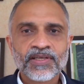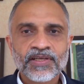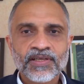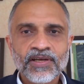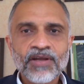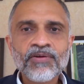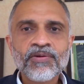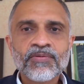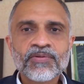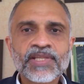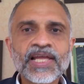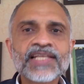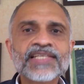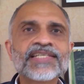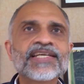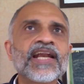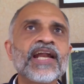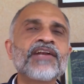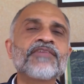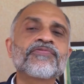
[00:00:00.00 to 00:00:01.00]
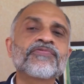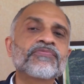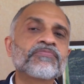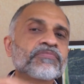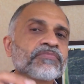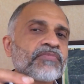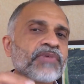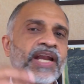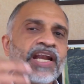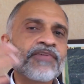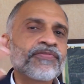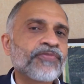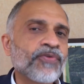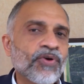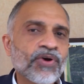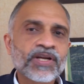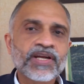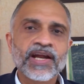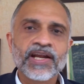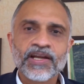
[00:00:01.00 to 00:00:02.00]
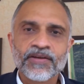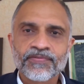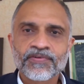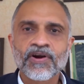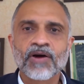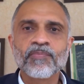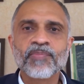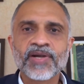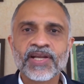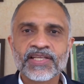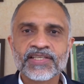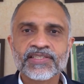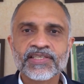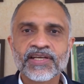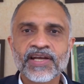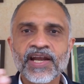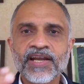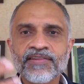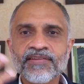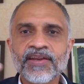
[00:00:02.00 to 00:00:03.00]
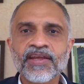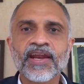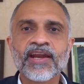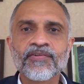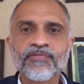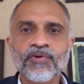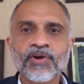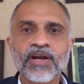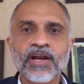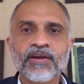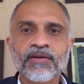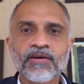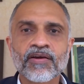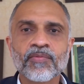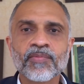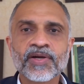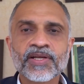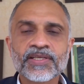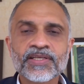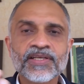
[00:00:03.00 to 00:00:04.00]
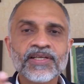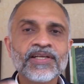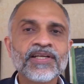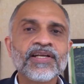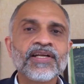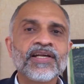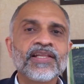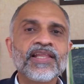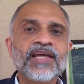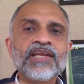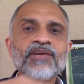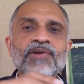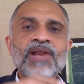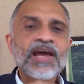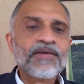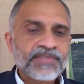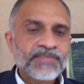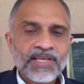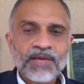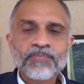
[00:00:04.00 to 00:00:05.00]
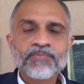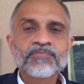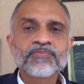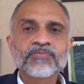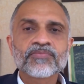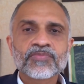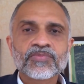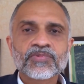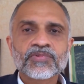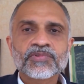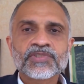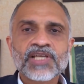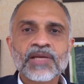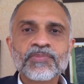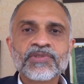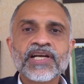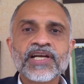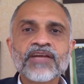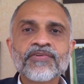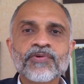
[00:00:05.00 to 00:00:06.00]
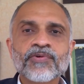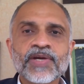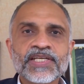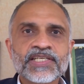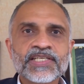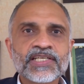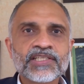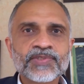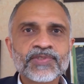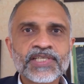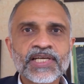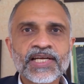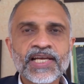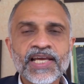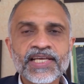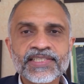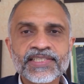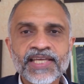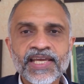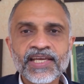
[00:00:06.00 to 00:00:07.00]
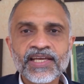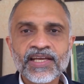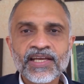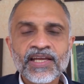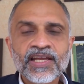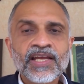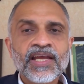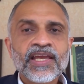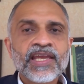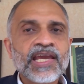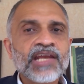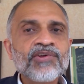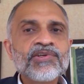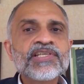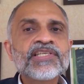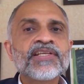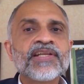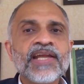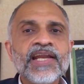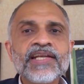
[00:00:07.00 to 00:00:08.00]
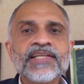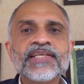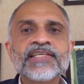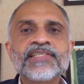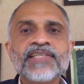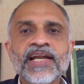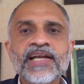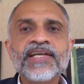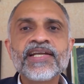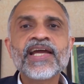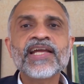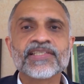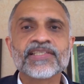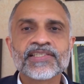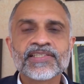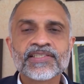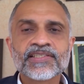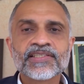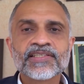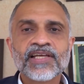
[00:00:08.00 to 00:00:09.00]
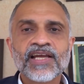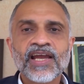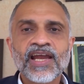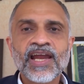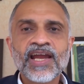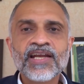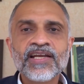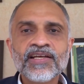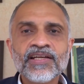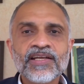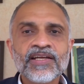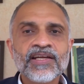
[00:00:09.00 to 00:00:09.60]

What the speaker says: Now, that's grade 4 kind of competency, grade 3, grade 4 kind of competency. Then you will have some set of questions which are like saying, can you just read this sentence and